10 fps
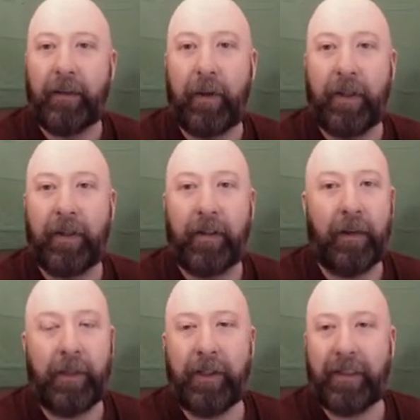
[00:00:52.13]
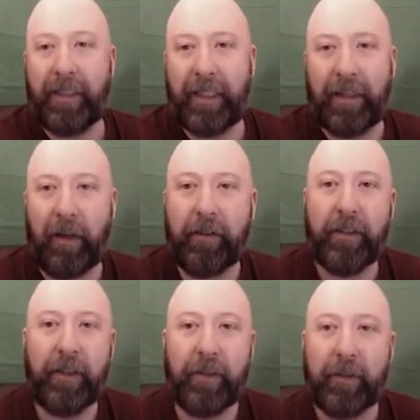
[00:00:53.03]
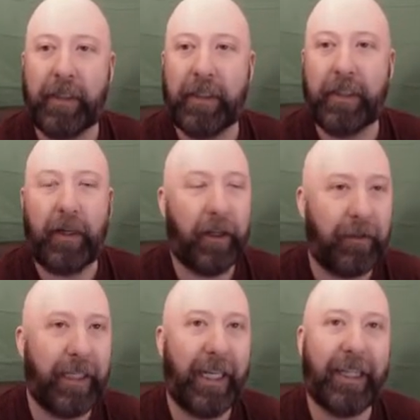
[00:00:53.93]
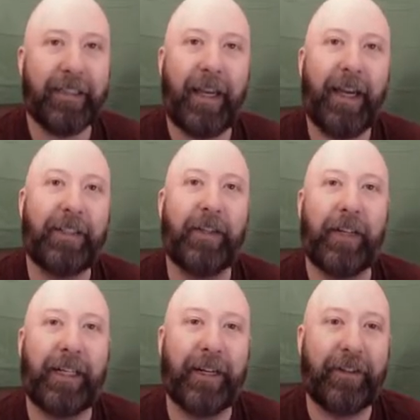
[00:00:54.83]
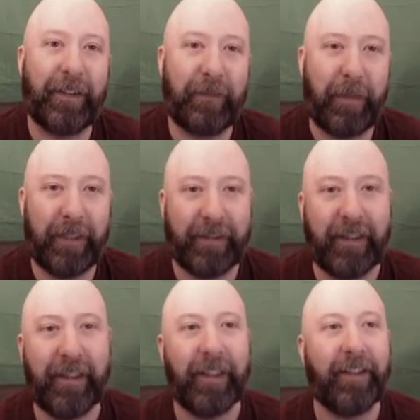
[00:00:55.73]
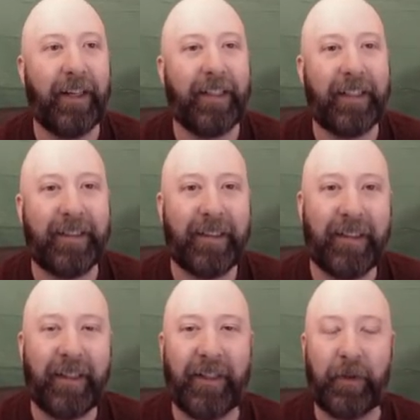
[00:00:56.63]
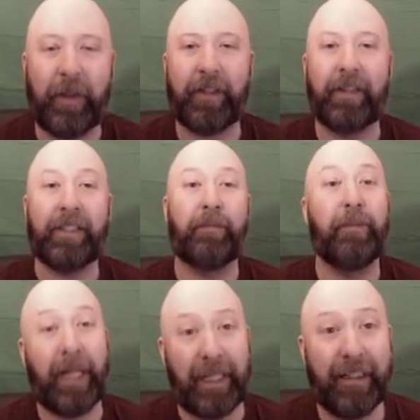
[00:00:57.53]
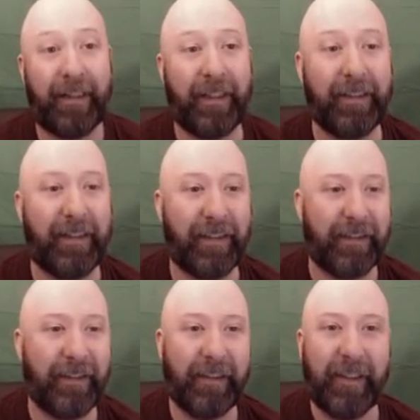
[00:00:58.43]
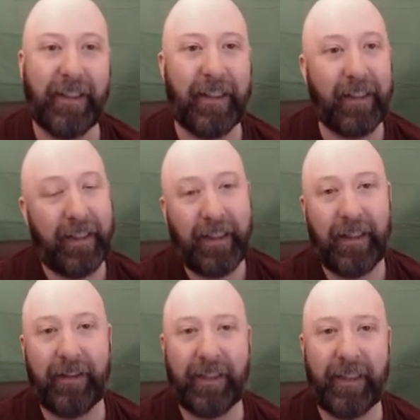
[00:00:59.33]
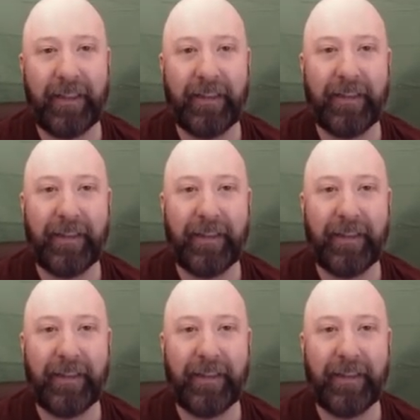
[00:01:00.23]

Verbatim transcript: with, I mean, you can see Carl Noon already has a hat trick under his belt. Granted, it's still the under-23s, but they're still, you know, it's